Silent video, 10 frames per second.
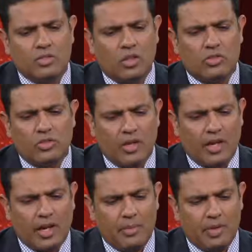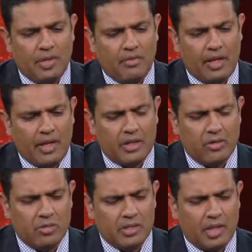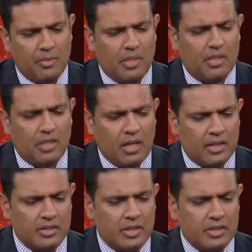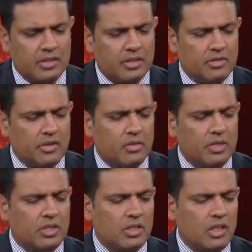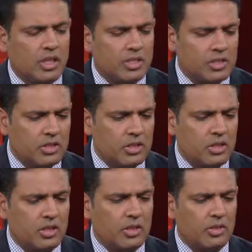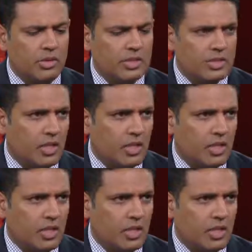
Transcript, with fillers: is also not happening in a vacuum. It's happening in the context of a recent election that the U.S.